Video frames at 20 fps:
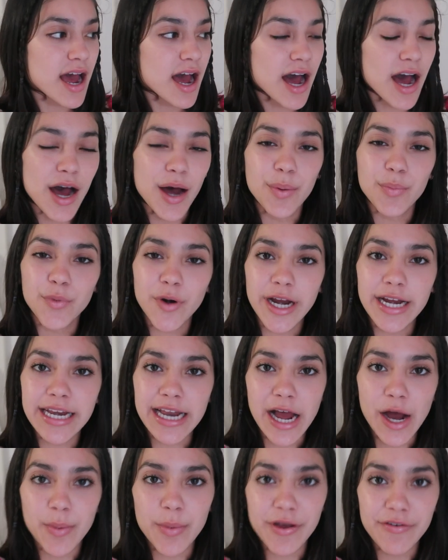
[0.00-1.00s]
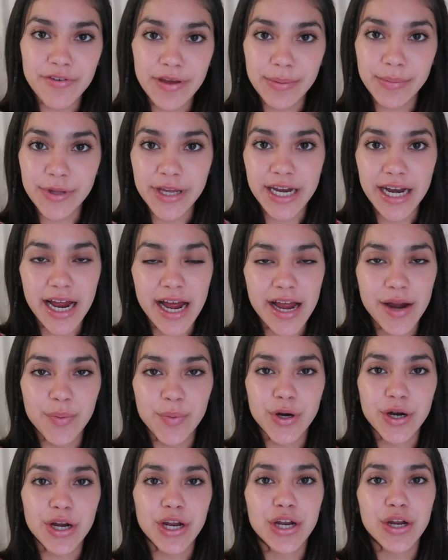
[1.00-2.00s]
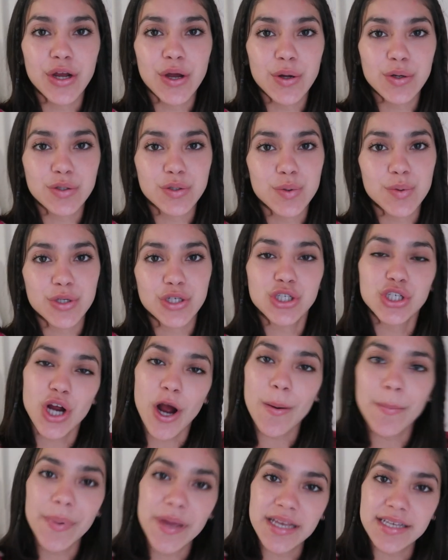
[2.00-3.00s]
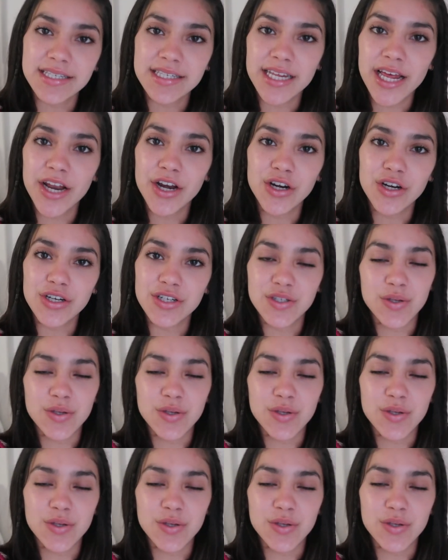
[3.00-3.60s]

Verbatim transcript: um, right now my family and I, we're gonna go to a shopping center.